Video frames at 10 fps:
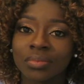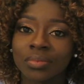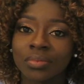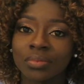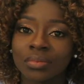
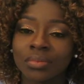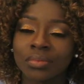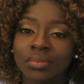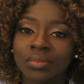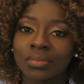
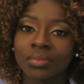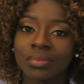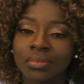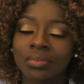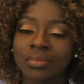
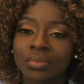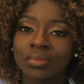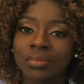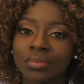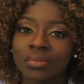The person shown says nothing.